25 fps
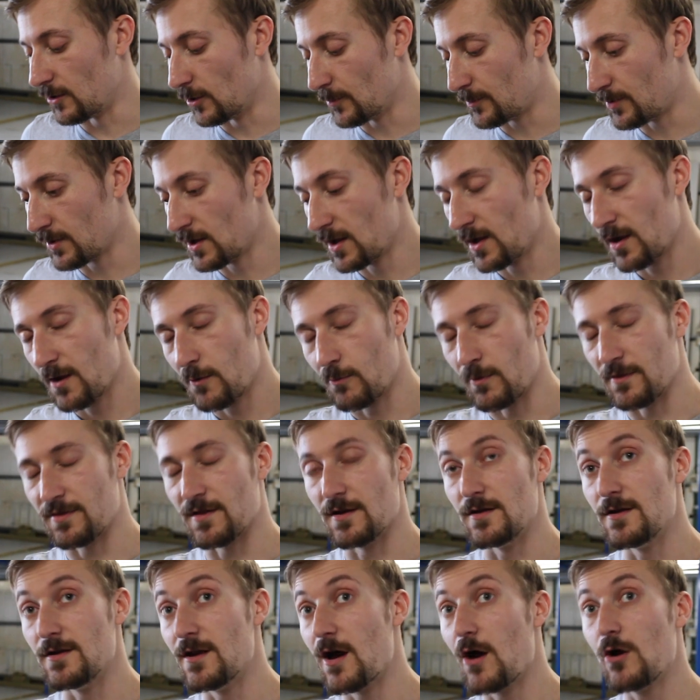up with
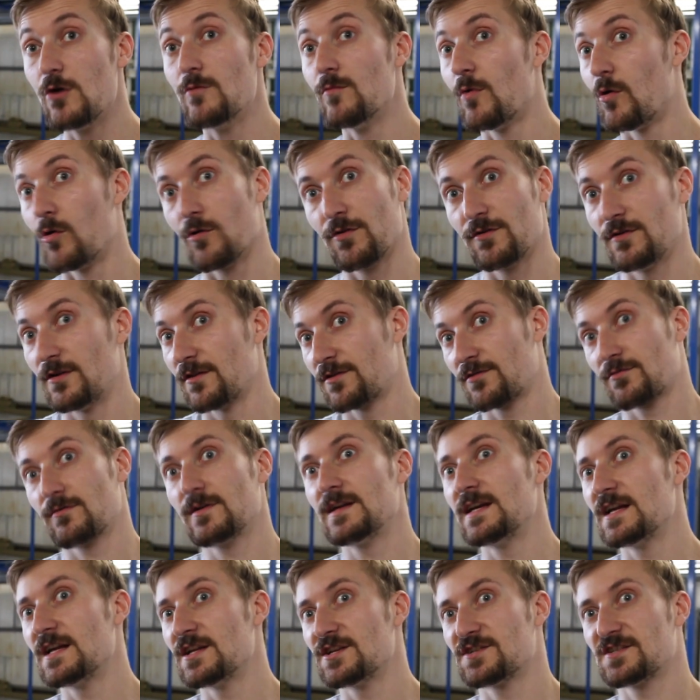a no more than a
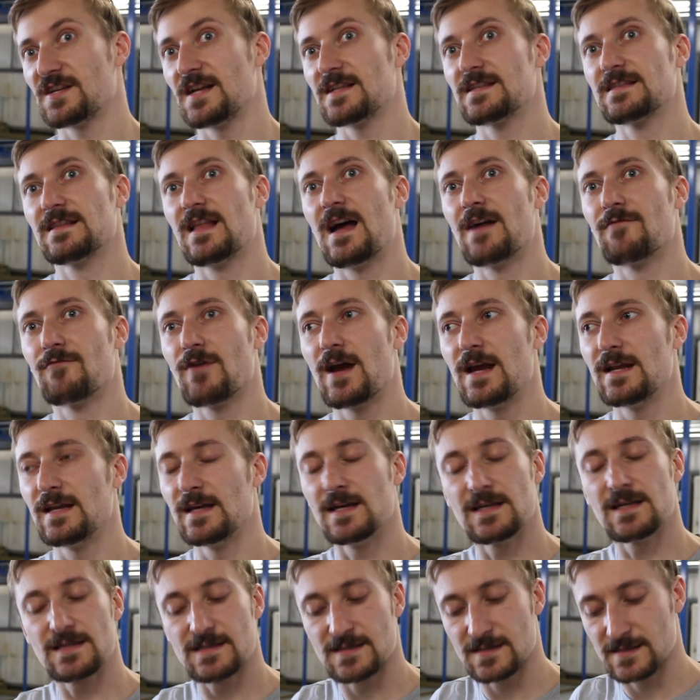3-inch centerline
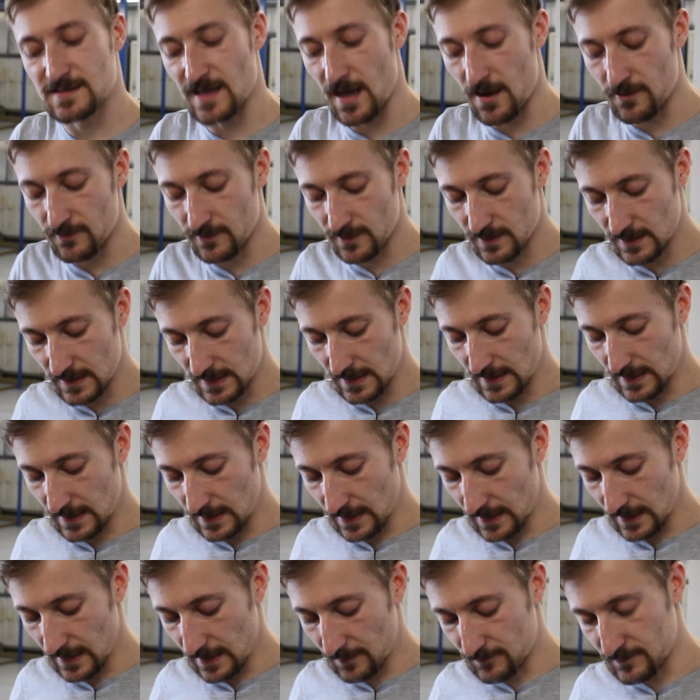radius. So
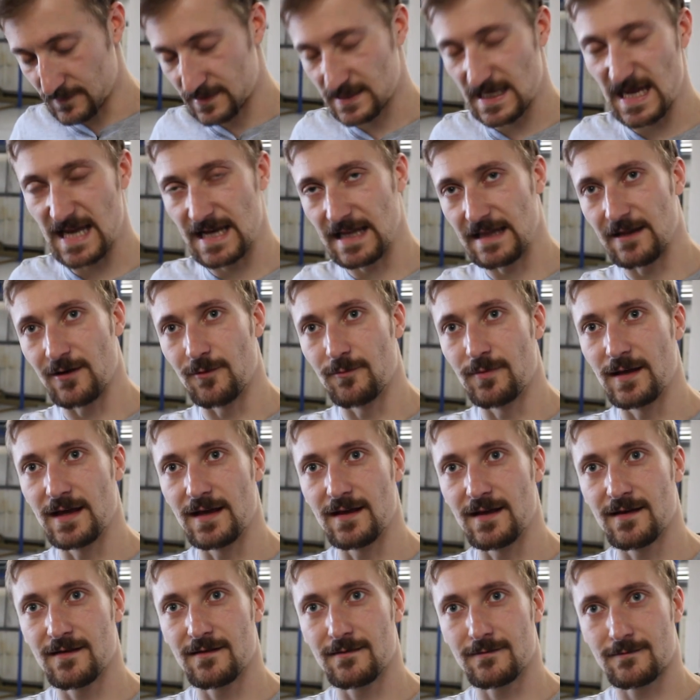it's getting a little
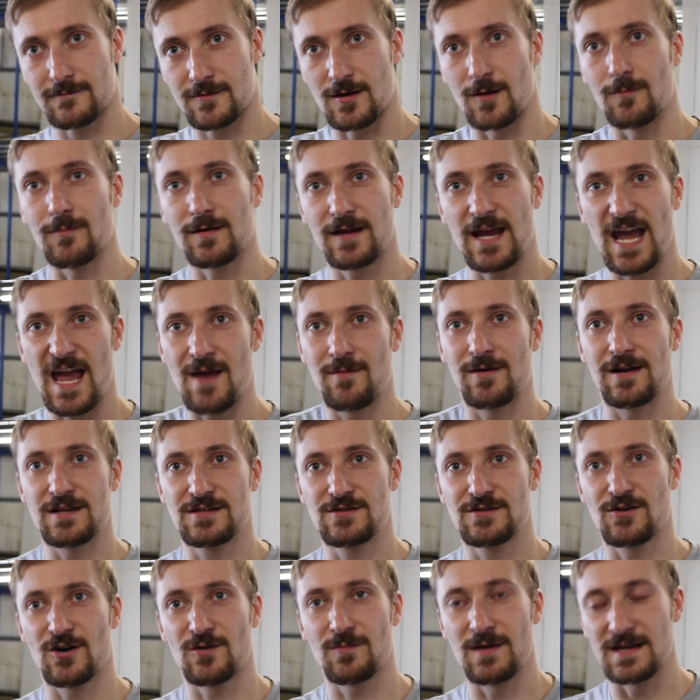bit complicated when I
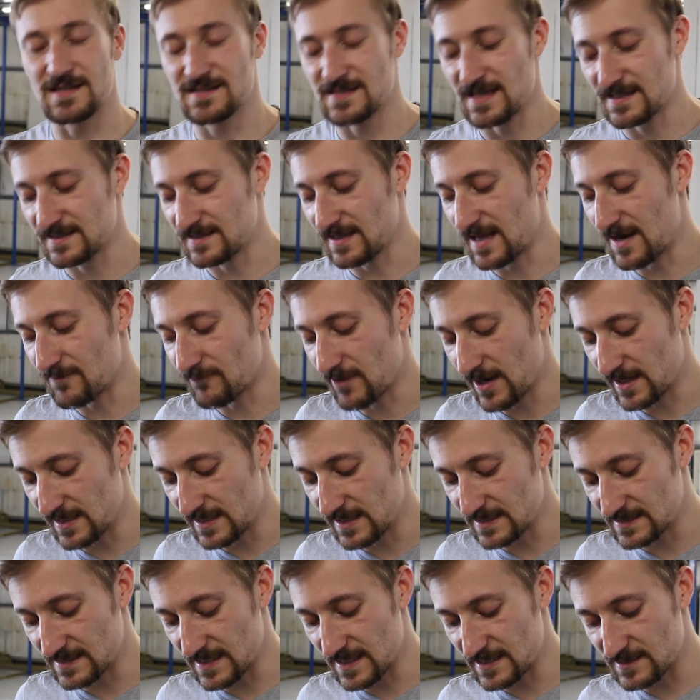talk about centerline
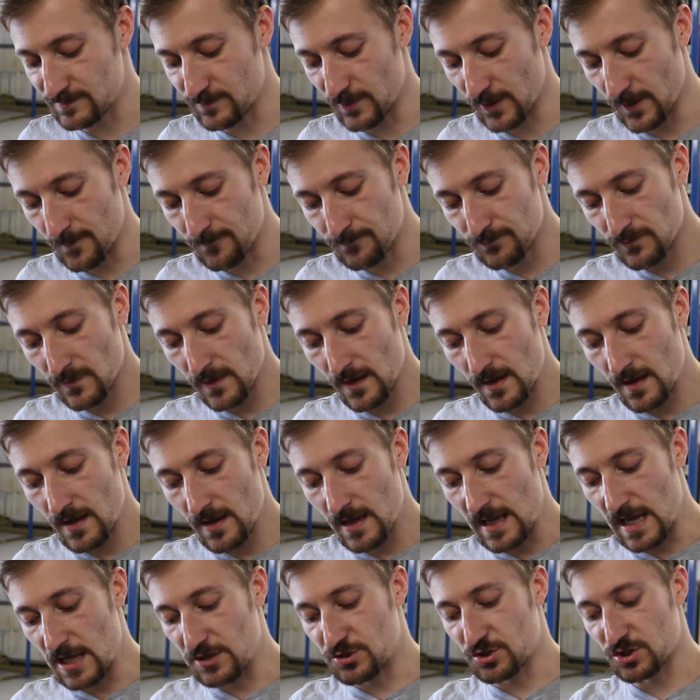radiuses, but
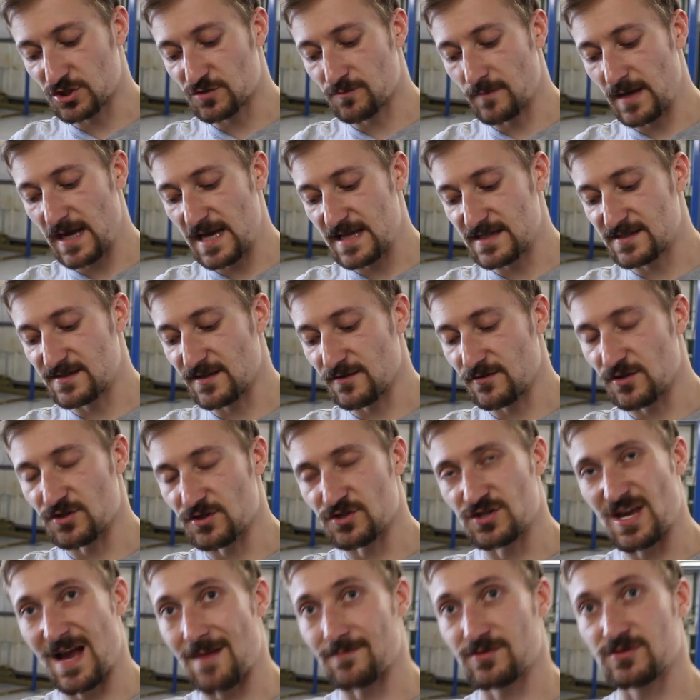it just means that
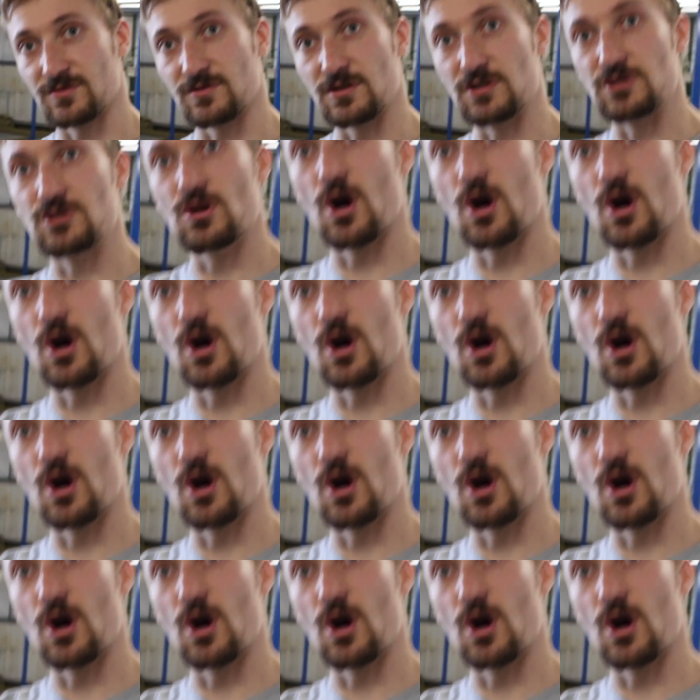there's absolutely